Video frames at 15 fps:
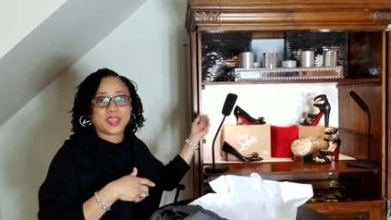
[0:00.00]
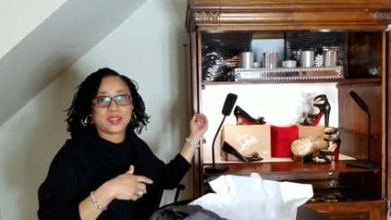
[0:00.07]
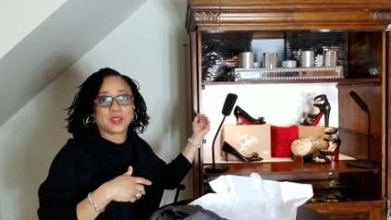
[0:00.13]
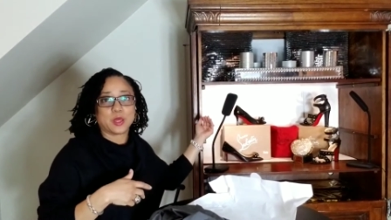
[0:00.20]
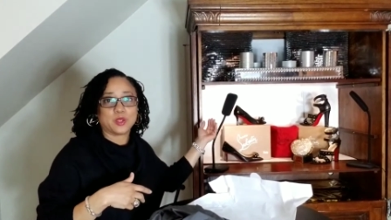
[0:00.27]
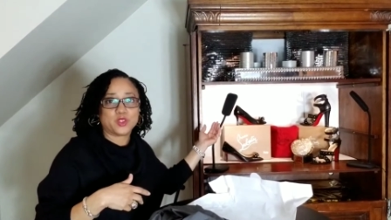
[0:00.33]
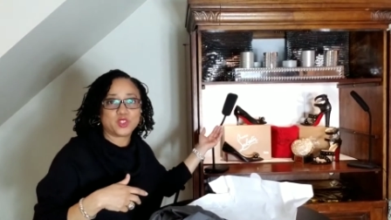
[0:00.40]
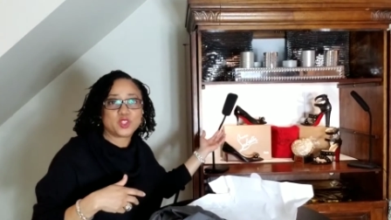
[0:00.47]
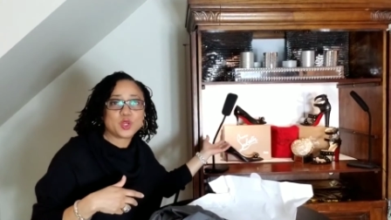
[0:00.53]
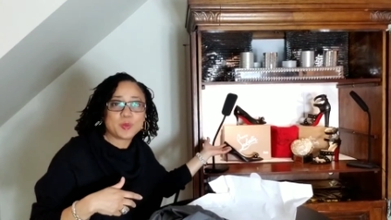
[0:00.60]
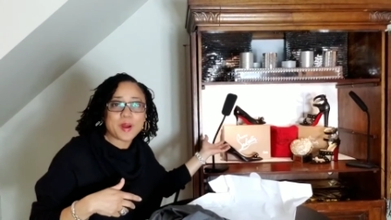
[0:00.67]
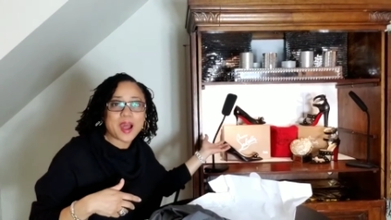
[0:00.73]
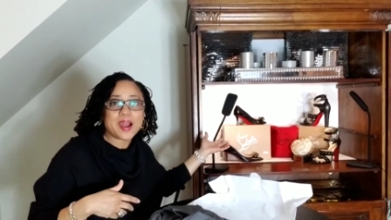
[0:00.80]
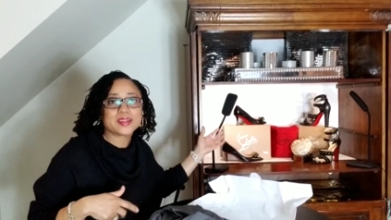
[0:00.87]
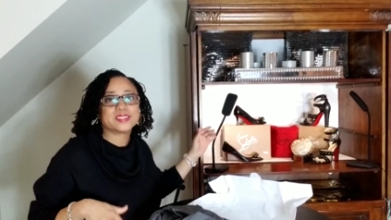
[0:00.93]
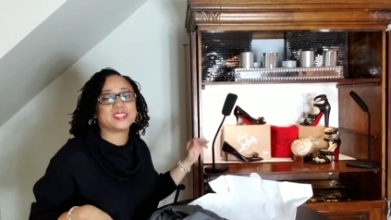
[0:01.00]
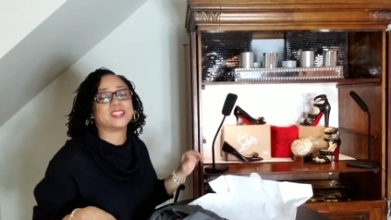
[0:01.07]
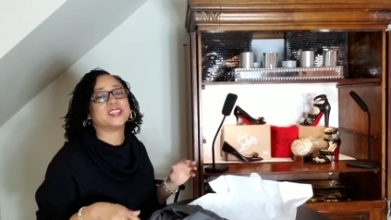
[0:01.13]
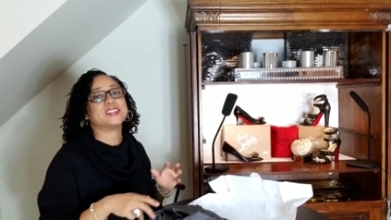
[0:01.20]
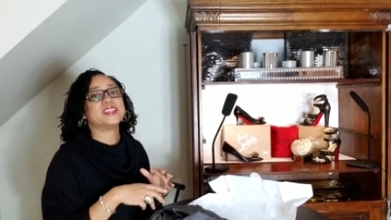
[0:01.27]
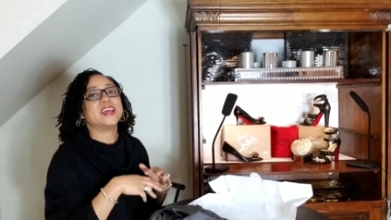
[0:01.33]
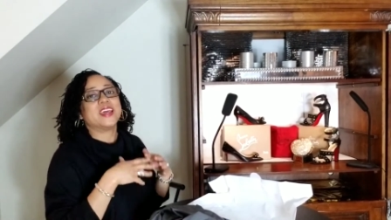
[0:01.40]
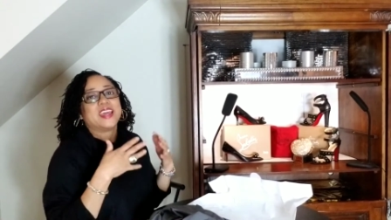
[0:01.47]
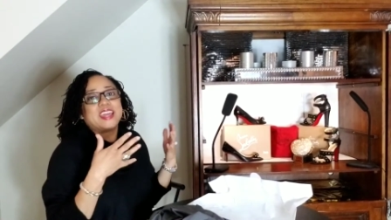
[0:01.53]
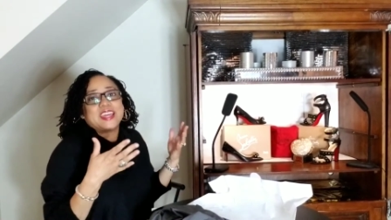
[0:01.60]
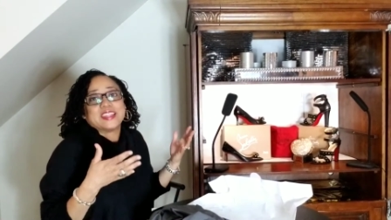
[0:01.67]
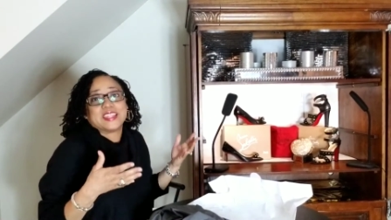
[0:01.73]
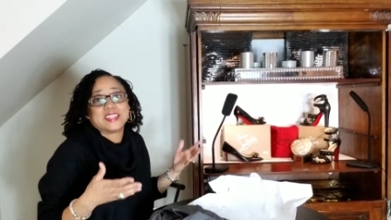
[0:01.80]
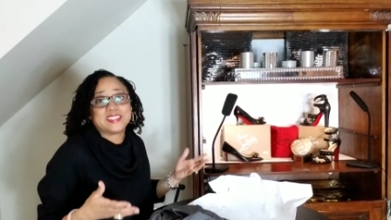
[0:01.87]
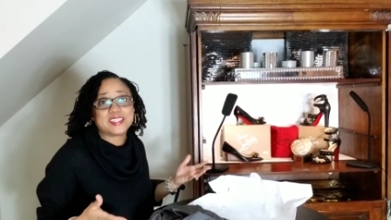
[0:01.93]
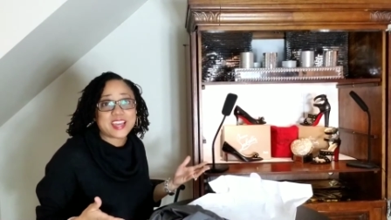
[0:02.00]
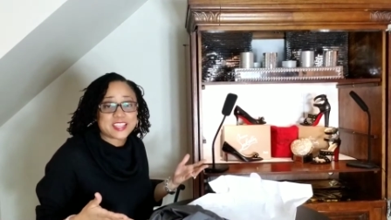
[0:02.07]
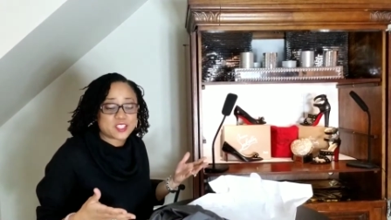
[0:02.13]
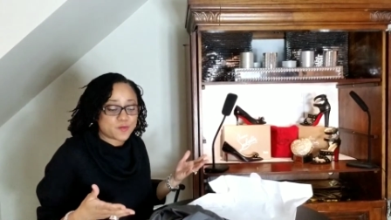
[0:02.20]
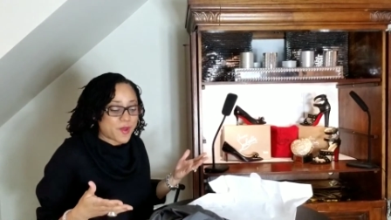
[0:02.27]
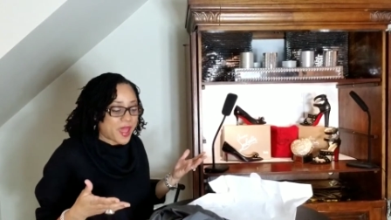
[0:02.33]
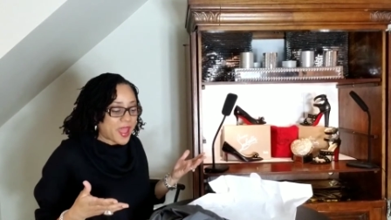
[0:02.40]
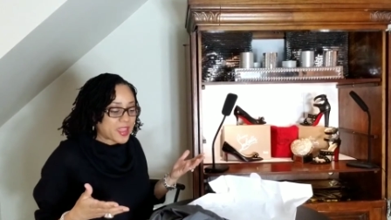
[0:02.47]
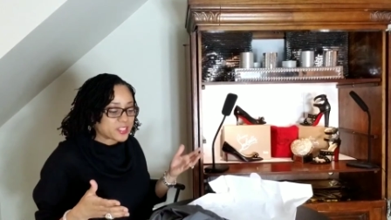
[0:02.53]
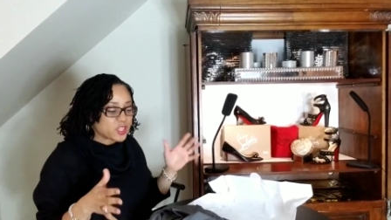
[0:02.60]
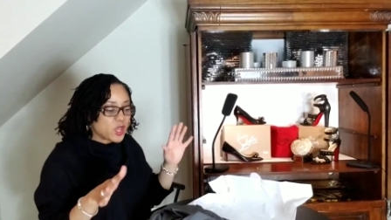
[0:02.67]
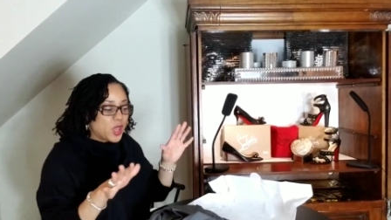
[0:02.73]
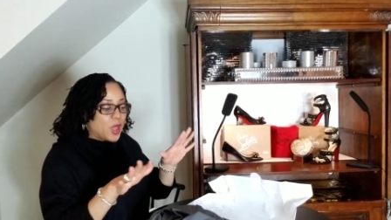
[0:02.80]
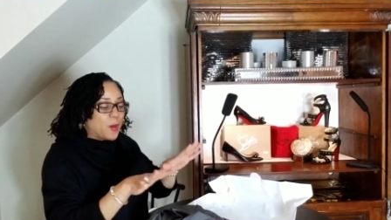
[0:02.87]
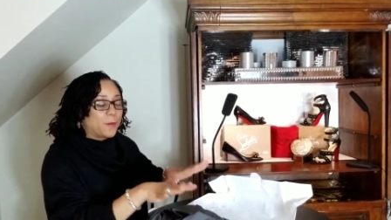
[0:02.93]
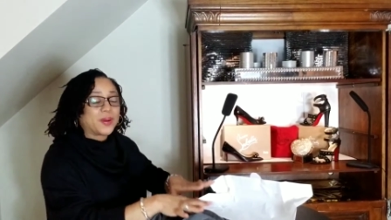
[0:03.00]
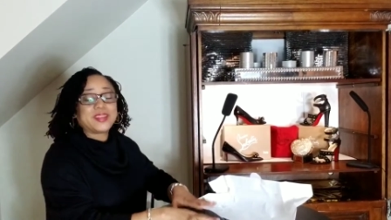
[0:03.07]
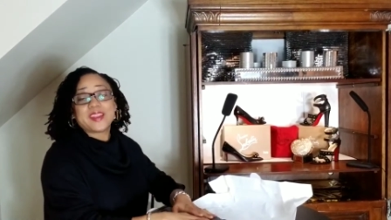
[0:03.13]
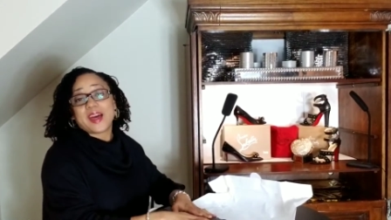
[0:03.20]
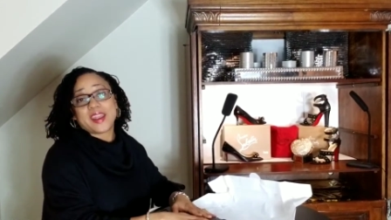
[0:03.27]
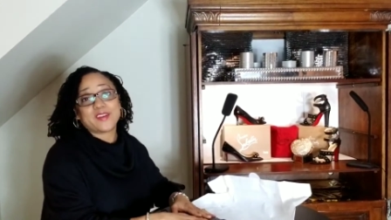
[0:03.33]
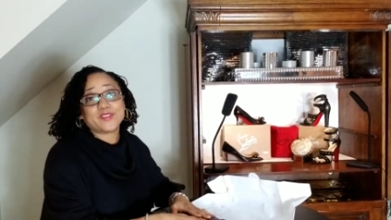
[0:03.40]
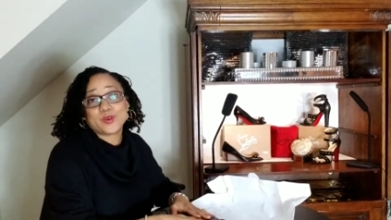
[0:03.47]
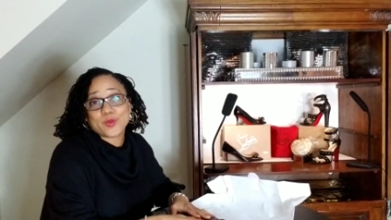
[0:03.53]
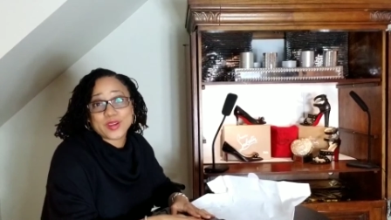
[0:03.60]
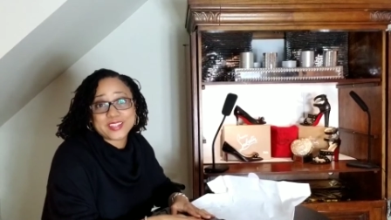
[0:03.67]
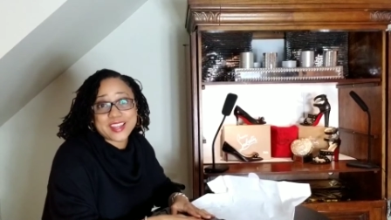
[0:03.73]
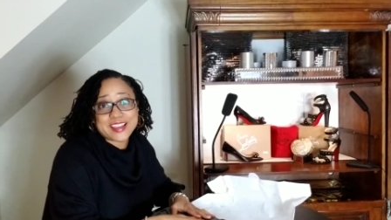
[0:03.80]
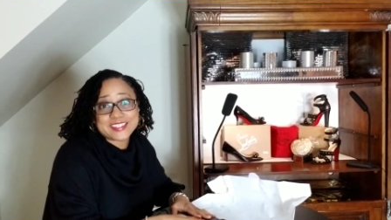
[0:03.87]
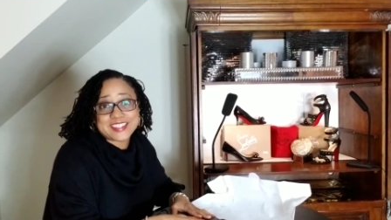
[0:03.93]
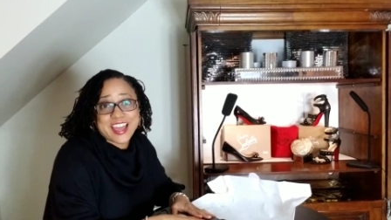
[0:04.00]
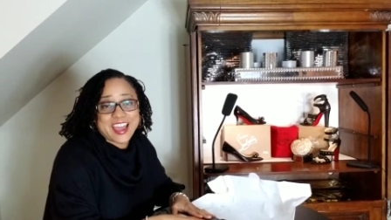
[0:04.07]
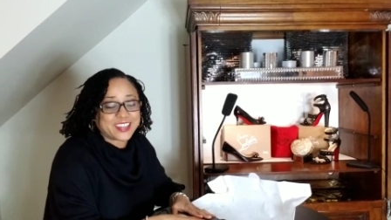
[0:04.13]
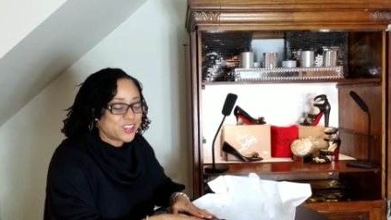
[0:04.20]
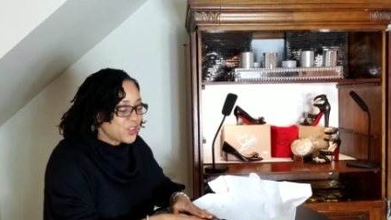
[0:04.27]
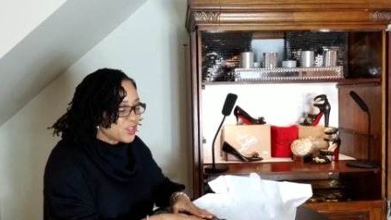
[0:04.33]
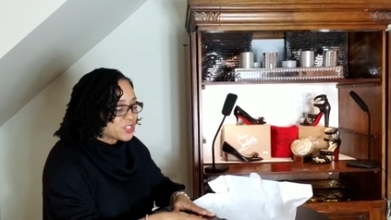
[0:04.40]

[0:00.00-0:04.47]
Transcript: in the shoe boxes, in the dust bags, but not everyone does that.